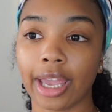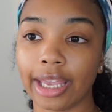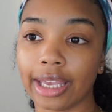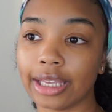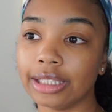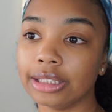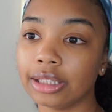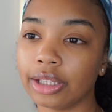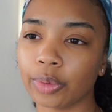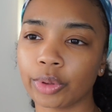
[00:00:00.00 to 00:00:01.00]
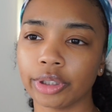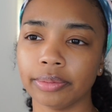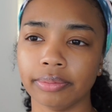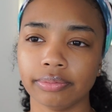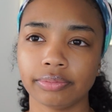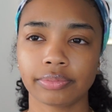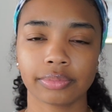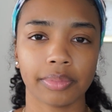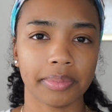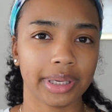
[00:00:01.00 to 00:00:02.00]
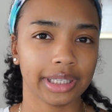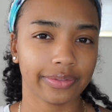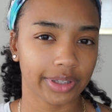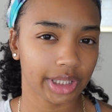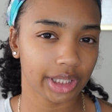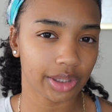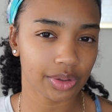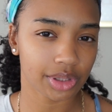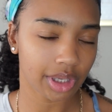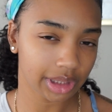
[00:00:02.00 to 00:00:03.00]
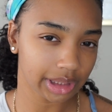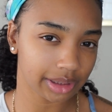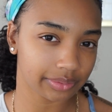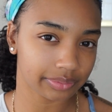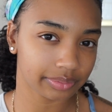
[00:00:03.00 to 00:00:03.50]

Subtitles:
And there weren't many videos on it,